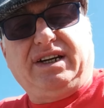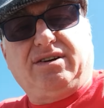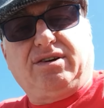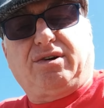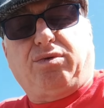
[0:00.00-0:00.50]

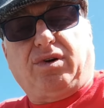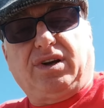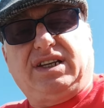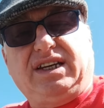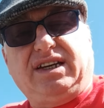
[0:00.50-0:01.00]

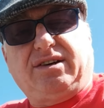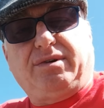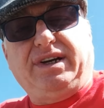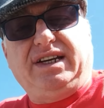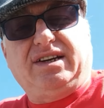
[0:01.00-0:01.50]
quality
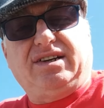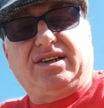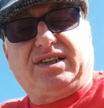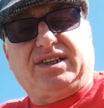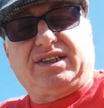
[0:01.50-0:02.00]

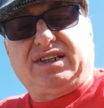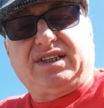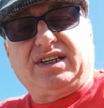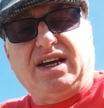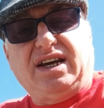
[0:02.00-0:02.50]
ingredients.
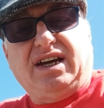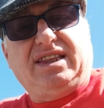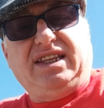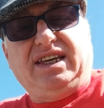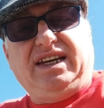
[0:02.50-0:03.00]

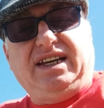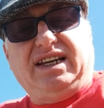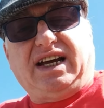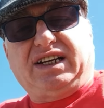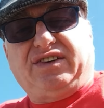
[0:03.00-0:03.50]
The
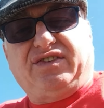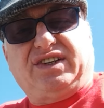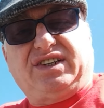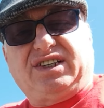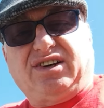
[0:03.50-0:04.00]
Lashford
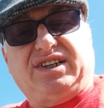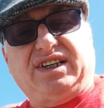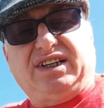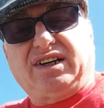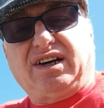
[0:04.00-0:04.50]

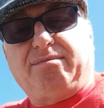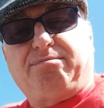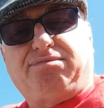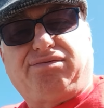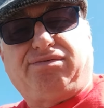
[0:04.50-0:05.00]
sausage, a
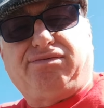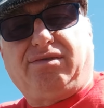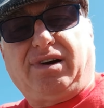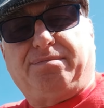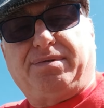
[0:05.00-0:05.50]

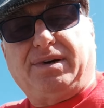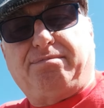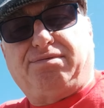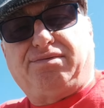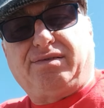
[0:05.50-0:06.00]

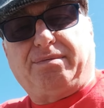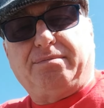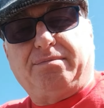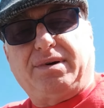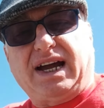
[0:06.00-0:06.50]
proper
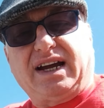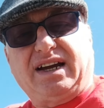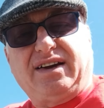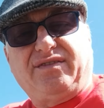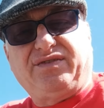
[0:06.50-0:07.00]
banger.
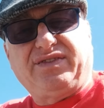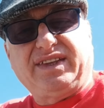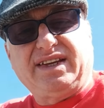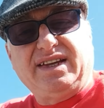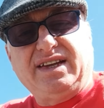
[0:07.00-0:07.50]

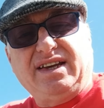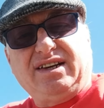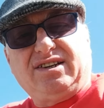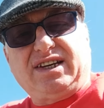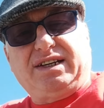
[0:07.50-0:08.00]

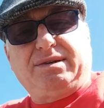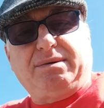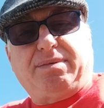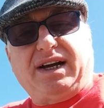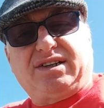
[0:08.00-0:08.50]
Takes me
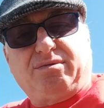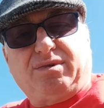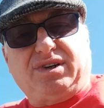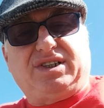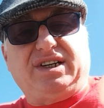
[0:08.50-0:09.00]
back to
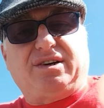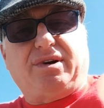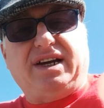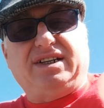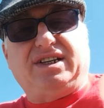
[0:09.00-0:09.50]
watching
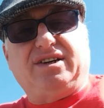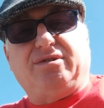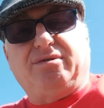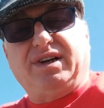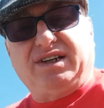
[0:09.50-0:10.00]
Grange Hill
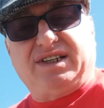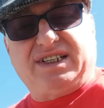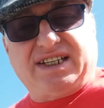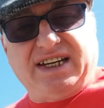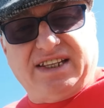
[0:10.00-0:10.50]
when you
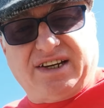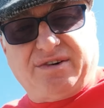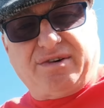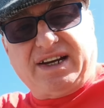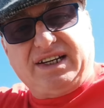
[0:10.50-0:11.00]
see the
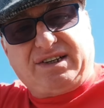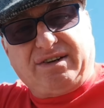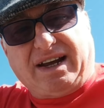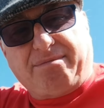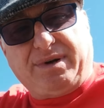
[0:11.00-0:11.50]
credits of
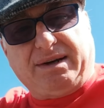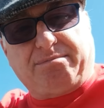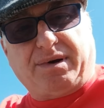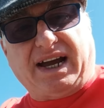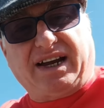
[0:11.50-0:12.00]
that big
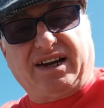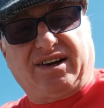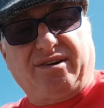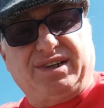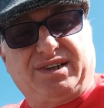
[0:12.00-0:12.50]
banger
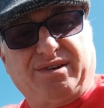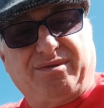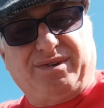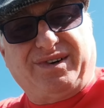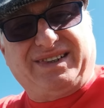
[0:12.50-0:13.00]
coming
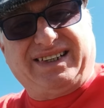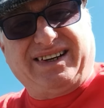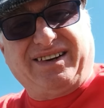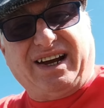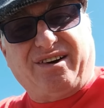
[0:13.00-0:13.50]
towards you
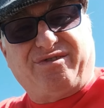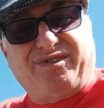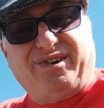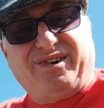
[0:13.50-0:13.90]
on that fork.